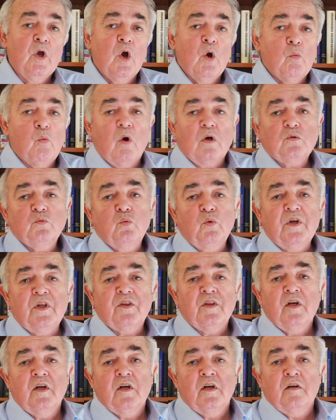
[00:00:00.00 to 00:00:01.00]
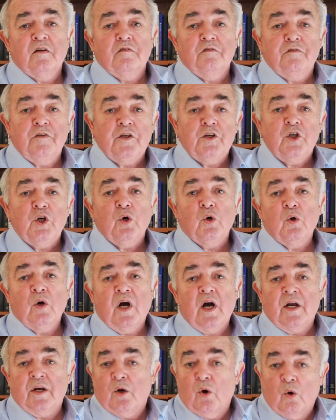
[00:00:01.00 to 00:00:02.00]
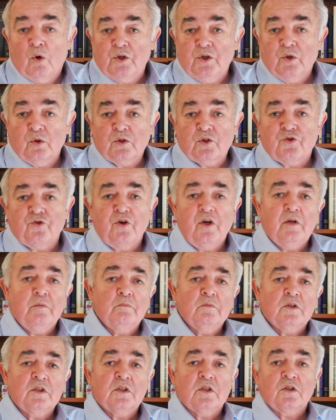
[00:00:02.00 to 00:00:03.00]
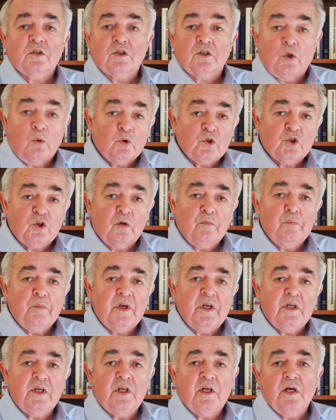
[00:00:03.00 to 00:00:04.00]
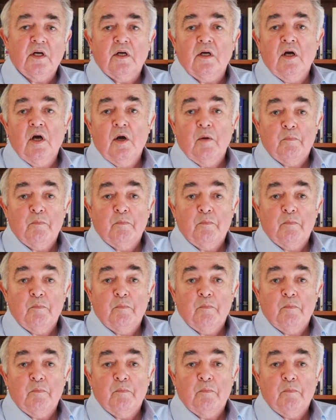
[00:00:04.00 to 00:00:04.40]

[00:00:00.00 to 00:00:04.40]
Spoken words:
What with video and audio streams, social media,